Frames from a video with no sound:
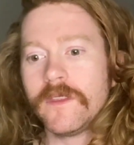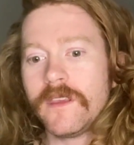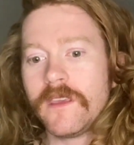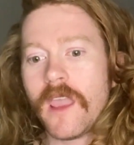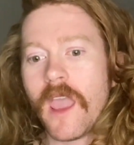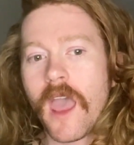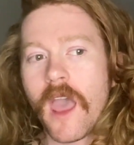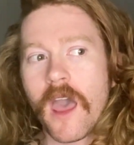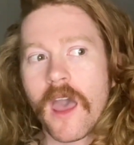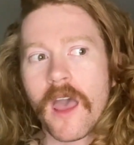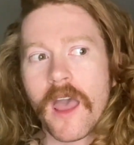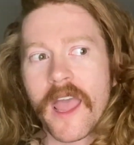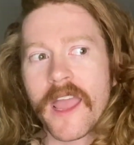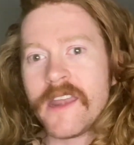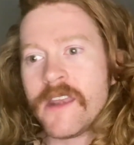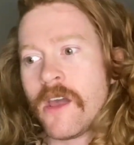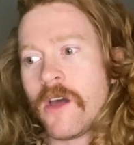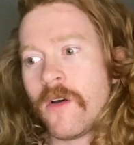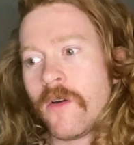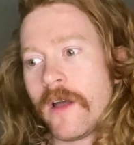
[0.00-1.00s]
I
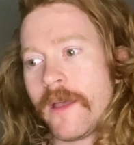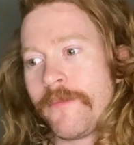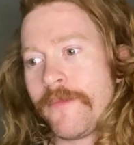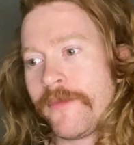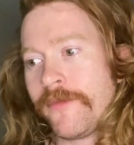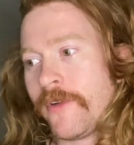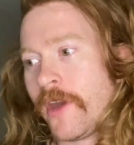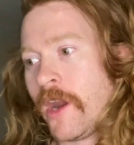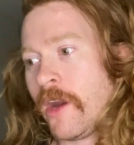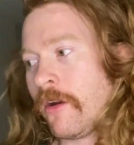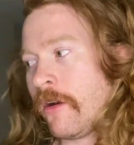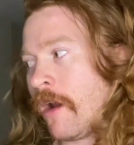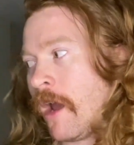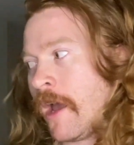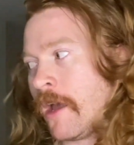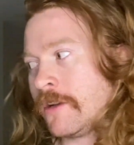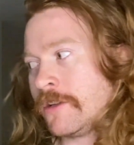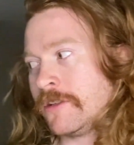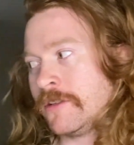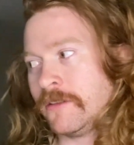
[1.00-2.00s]
know, I'm Fire
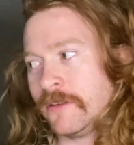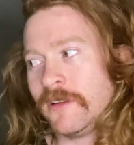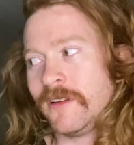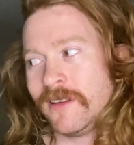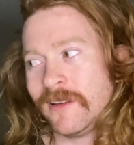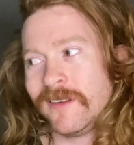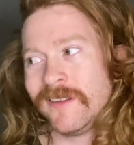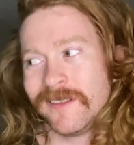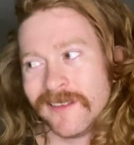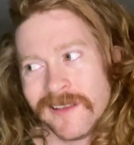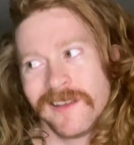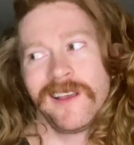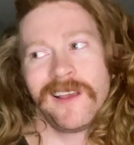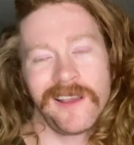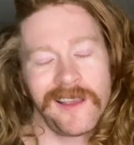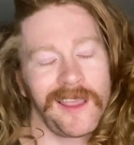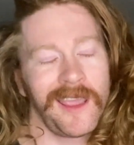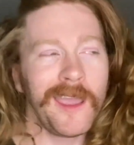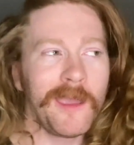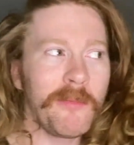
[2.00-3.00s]
Crotch.
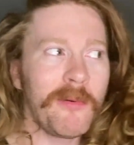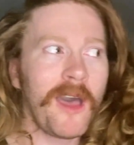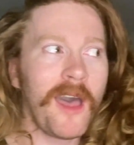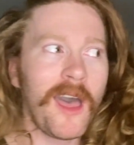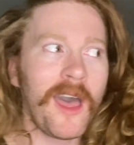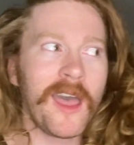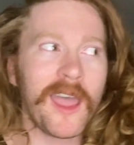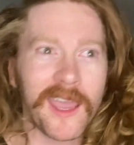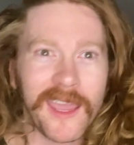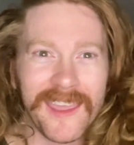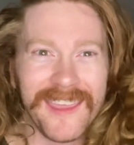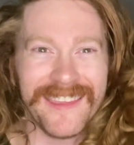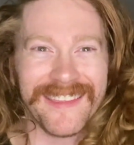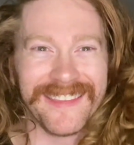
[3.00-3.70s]
Okay, bye.